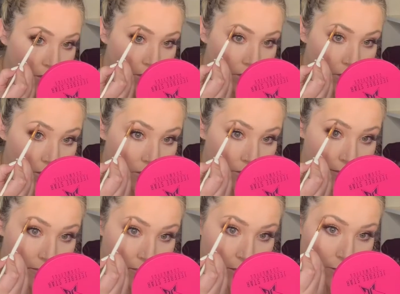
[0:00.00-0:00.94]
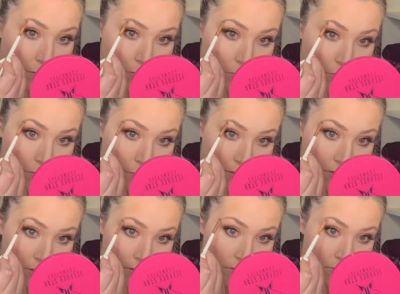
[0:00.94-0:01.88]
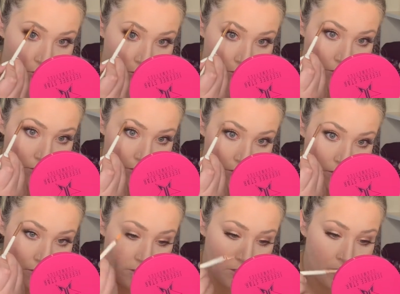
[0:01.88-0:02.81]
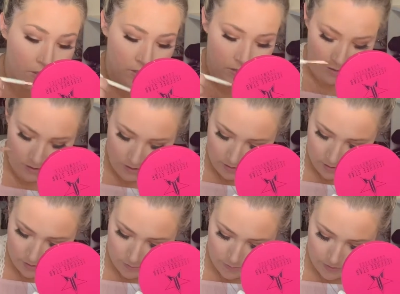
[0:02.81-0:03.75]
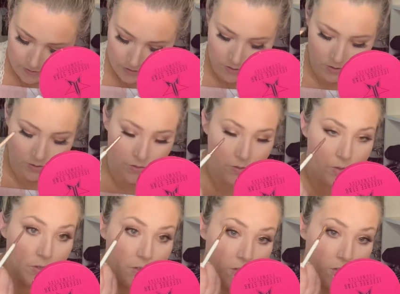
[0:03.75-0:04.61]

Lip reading: I think this helps with my arch a little bit too.